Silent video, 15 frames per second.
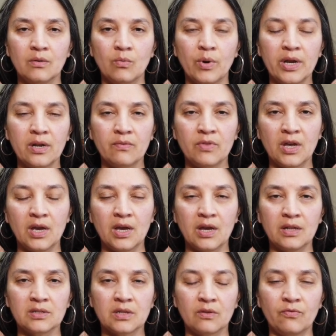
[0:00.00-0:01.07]
weight of the
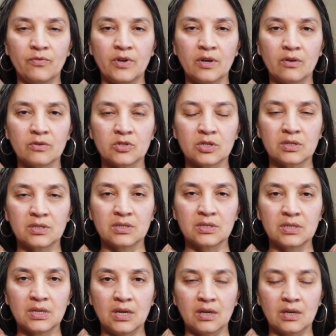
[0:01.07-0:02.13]
hands and the fingers
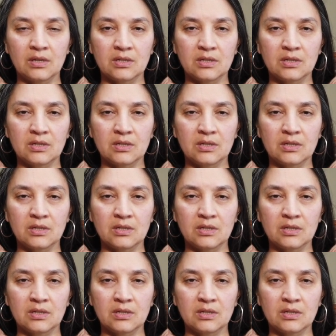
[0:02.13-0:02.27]
just sink